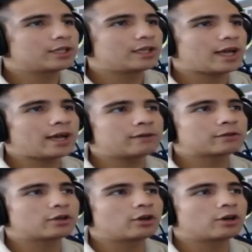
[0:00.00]
the half
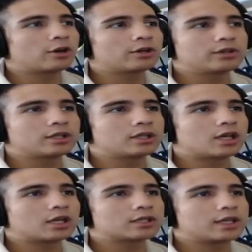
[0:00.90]
guard, the
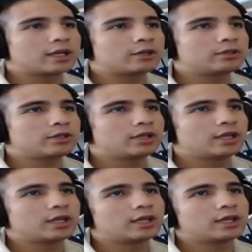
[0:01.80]
lockdown.
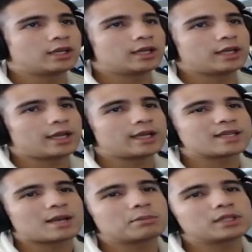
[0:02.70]
And
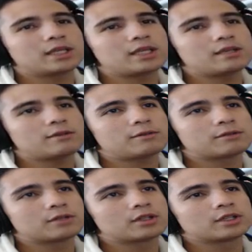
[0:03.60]
I believe
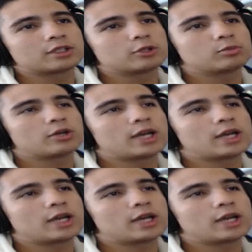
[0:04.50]
Gilbert